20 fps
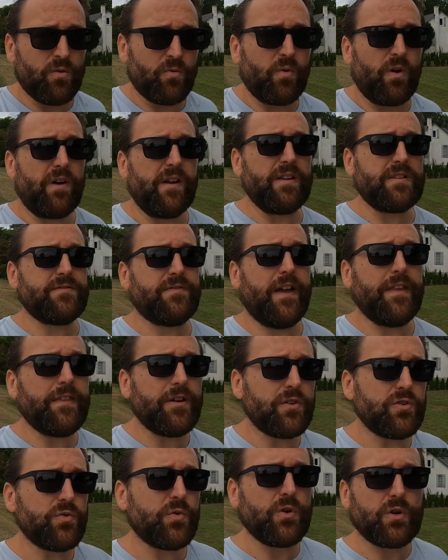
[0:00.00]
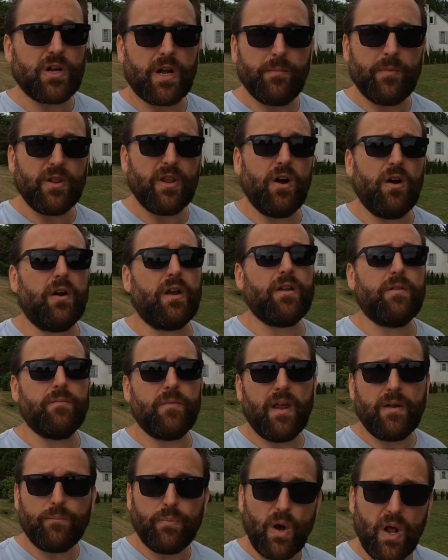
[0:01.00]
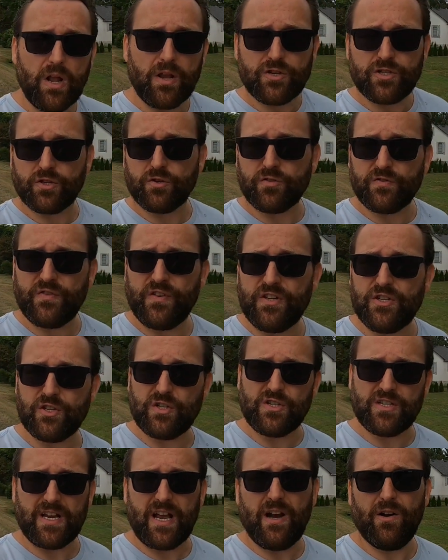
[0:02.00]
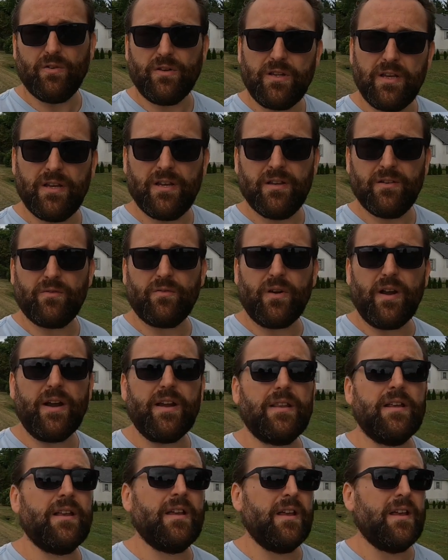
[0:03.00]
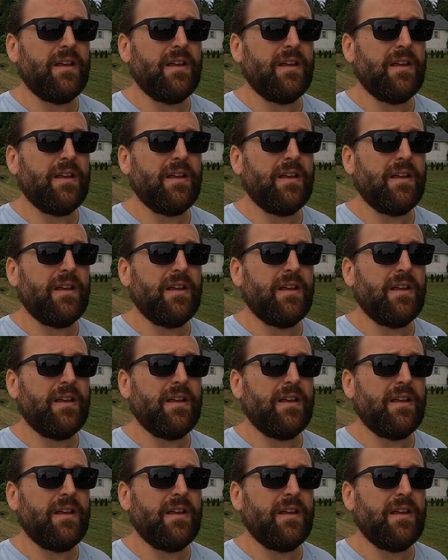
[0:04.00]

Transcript: Whereas vendors will come along and polish those features out, right?